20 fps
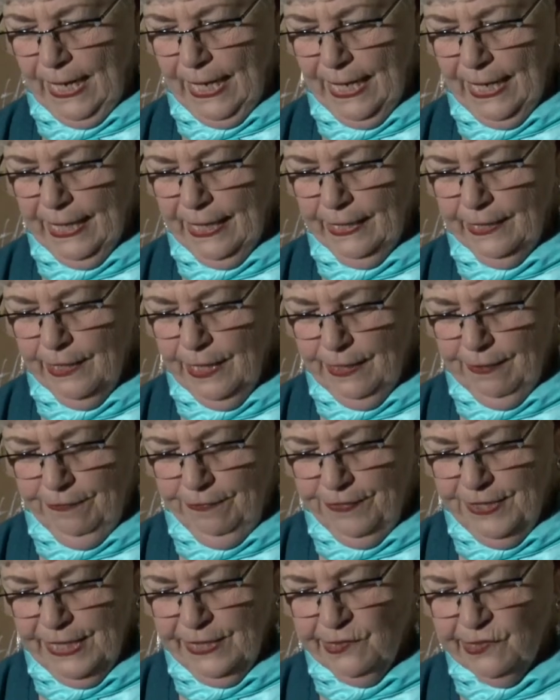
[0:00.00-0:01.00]
and
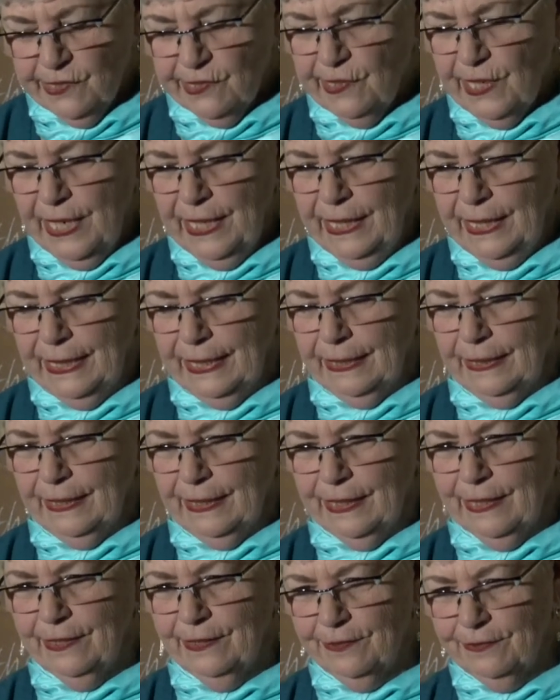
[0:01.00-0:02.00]
this, uh,
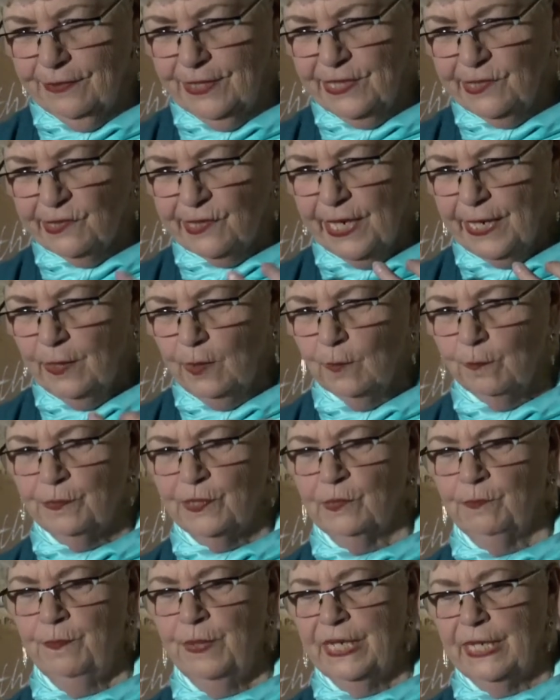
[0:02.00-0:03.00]
this
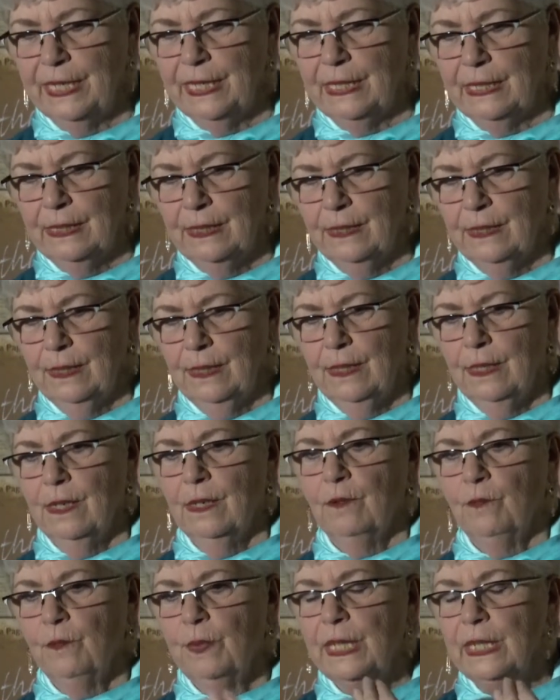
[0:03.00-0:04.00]
helps me
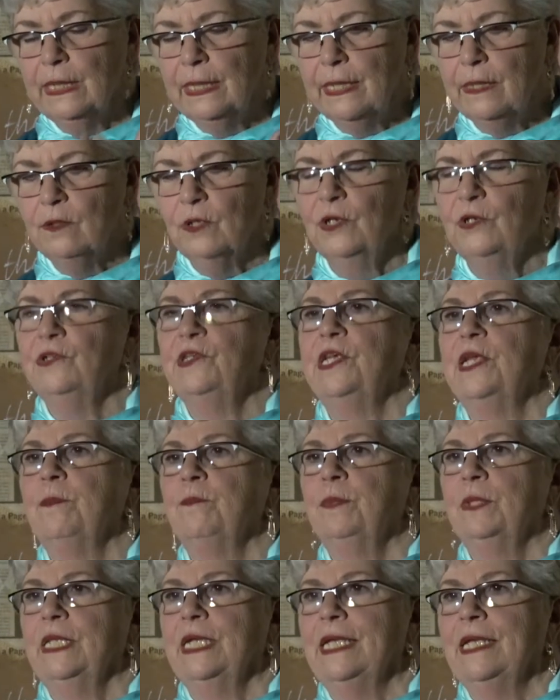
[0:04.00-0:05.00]
really look
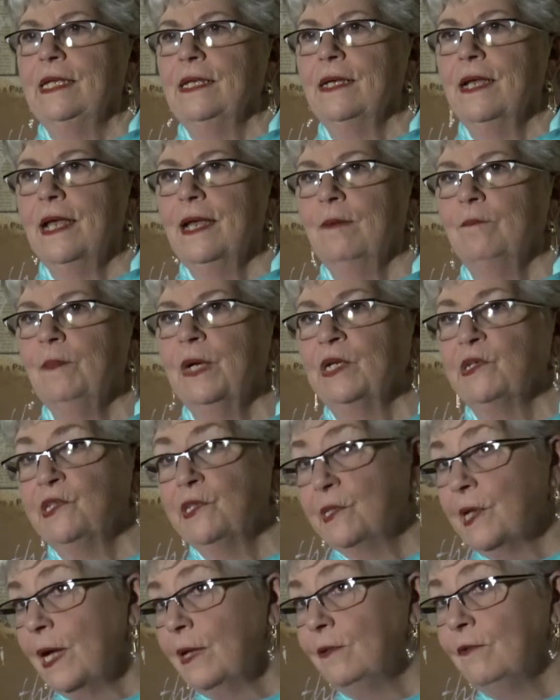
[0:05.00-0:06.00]
deeply at
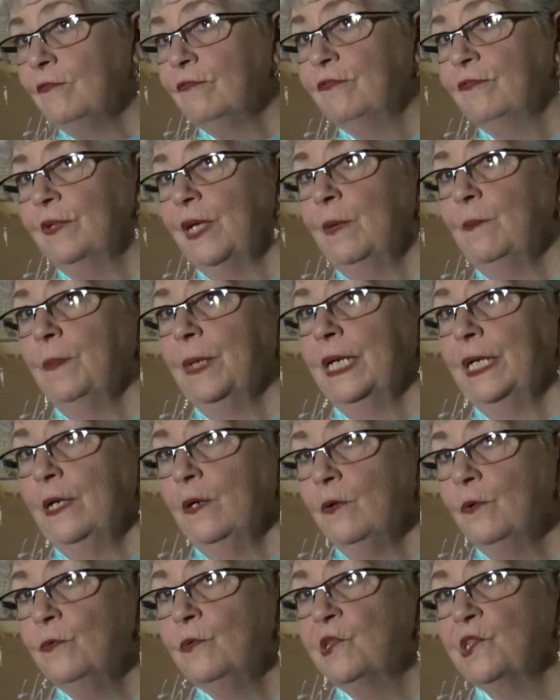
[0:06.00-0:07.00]
myself, at my
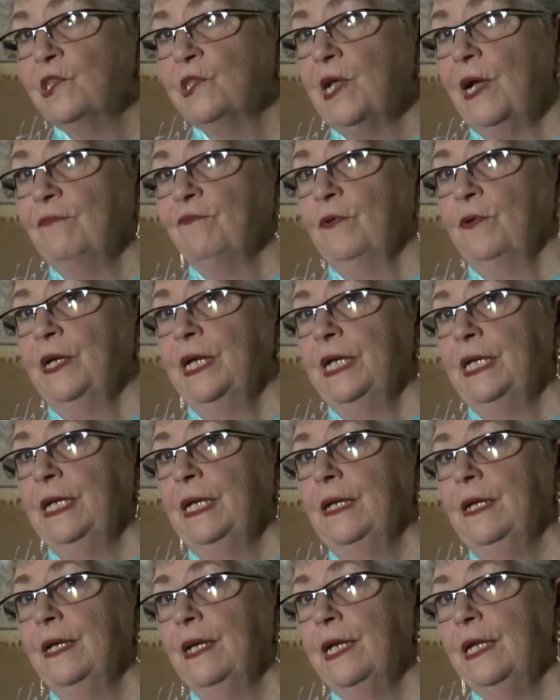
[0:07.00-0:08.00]
own
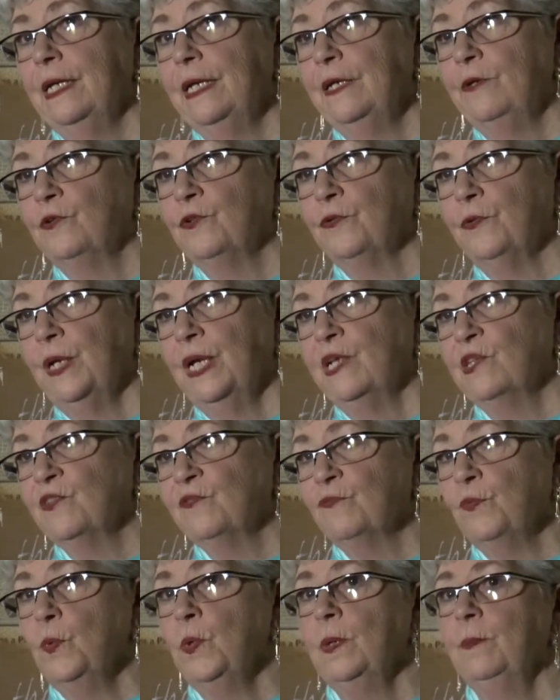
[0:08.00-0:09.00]
suffering, and in
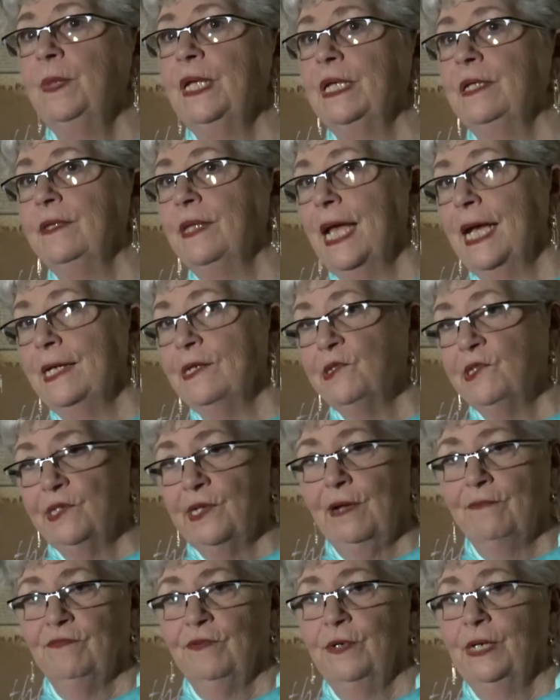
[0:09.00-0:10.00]
transforming that
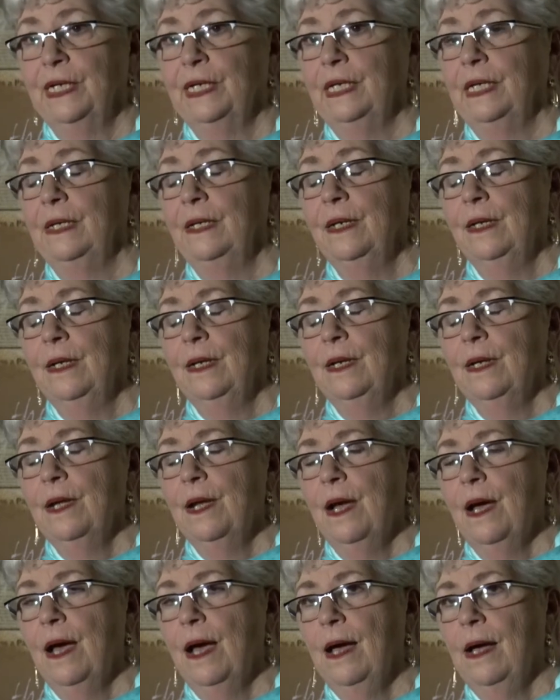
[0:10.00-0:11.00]
suffering,
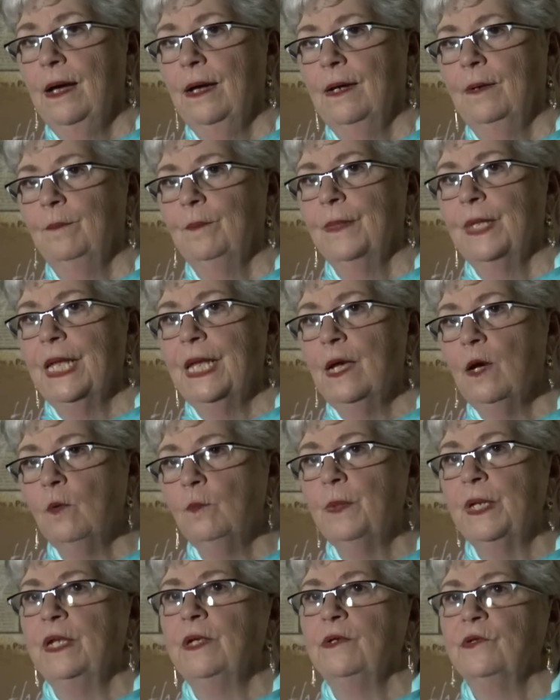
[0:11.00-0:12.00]
um,
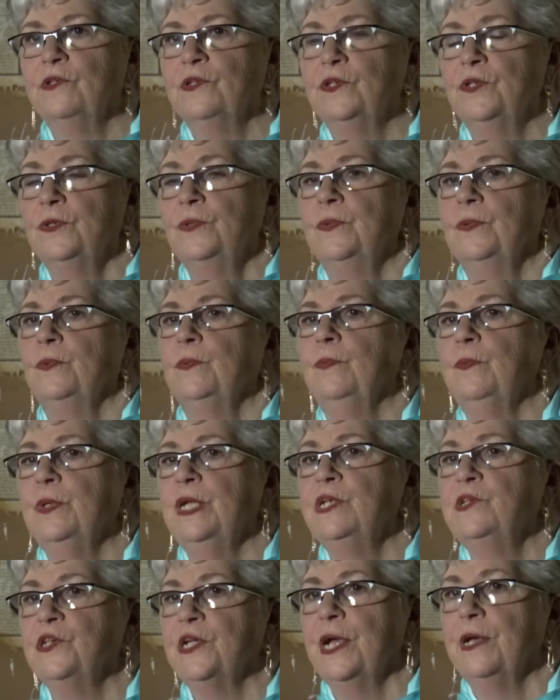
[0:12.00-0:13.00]
helping to
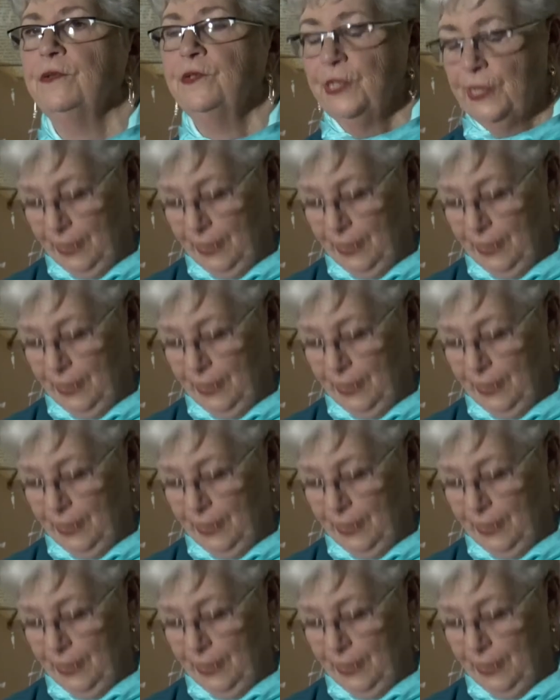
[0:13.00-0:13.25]
reach out